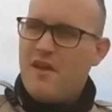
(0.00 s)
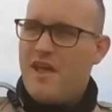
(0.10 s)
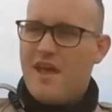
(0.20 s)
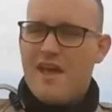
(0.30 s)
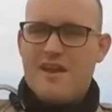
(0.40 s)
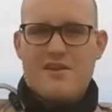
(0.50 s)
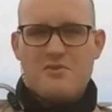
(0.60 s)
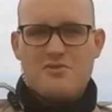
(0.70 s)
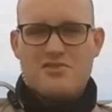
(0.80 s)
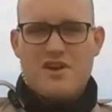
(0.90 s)
And it
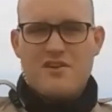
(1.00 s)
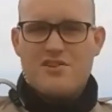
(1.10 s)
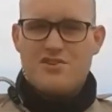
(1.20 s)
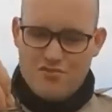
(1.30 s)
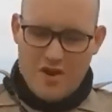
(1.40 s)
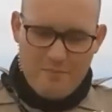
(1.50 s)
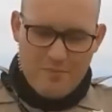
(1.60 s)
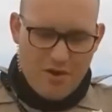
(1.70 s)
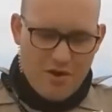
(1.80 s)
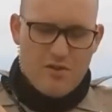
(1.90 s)
will start to drop
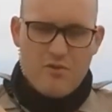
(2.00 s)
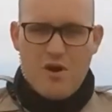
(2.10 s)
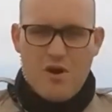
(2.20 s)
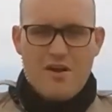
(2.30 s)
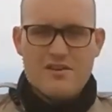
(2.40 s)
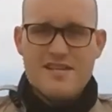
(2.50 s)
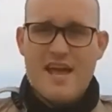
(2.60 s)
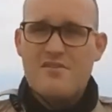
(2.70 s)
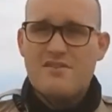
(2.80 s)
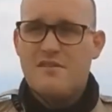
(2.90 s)
all the water
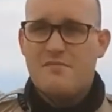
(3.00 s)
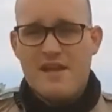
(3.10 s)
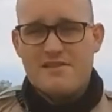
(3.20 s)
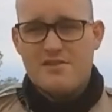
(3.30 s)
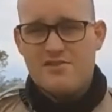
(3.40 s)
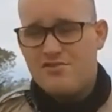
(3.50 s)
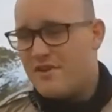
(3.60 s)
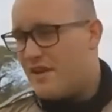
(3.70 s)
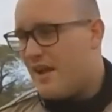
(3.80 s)
down to the base of the tree.